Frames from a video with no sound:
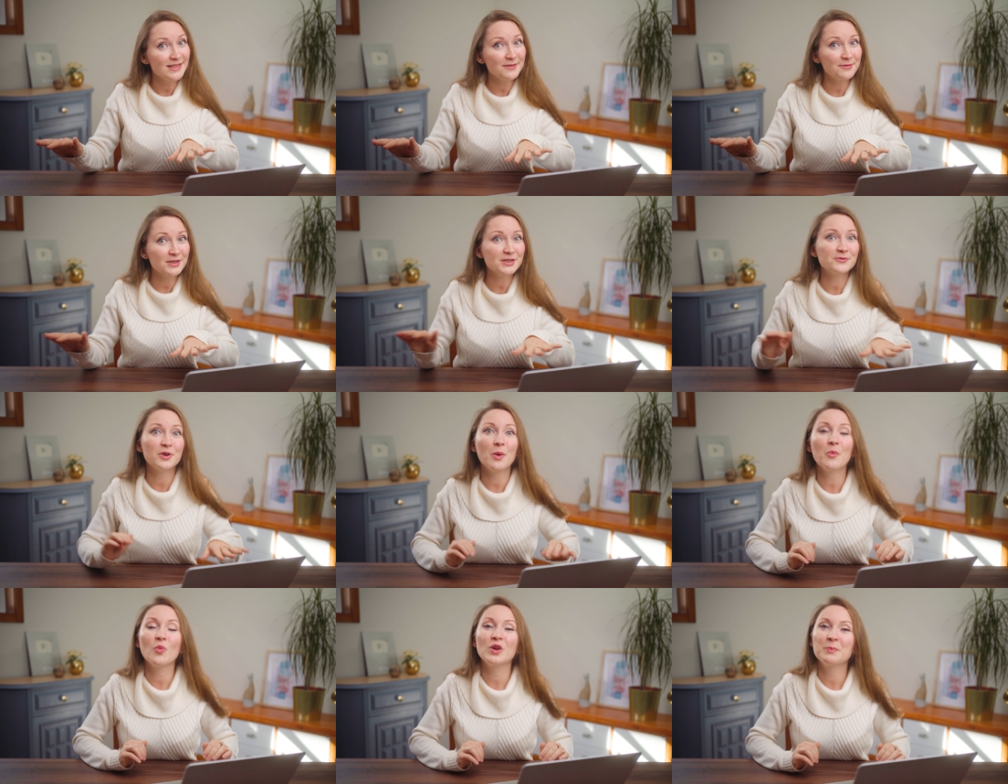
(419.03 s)
different
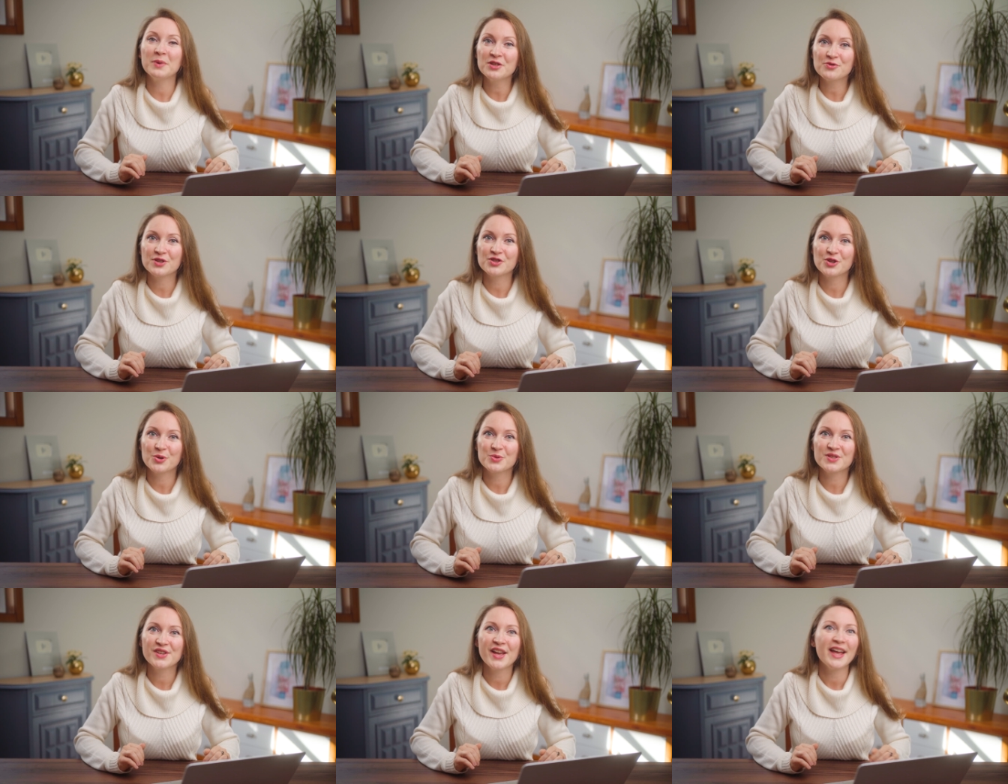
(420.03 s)
from what Pinterest
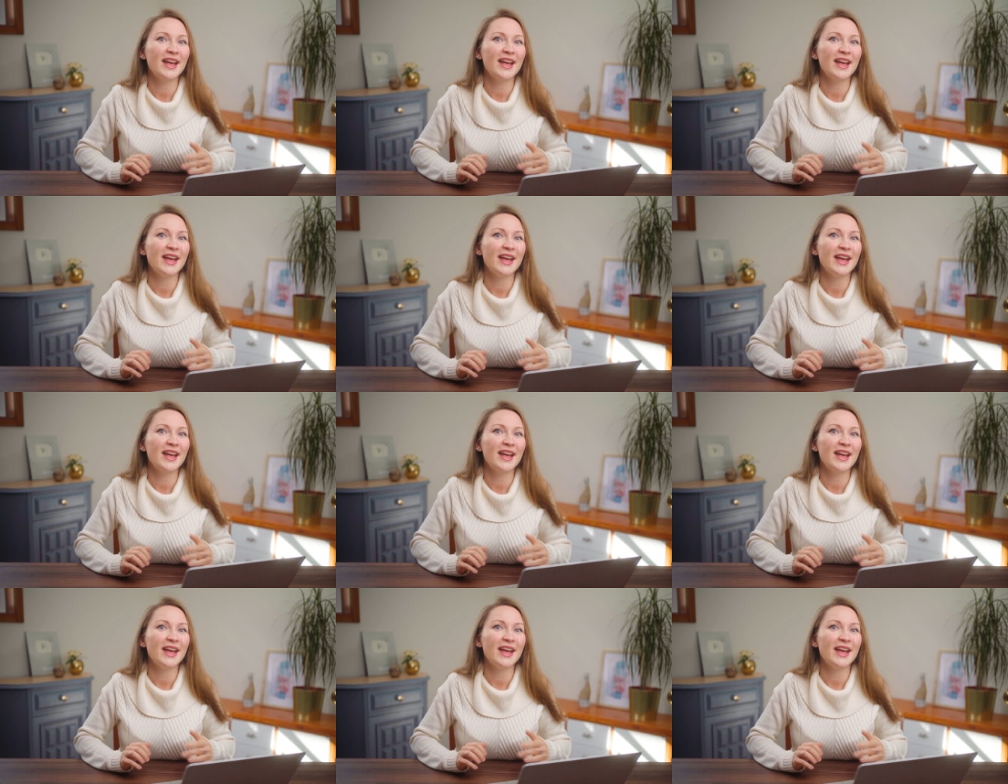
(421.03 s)
shows.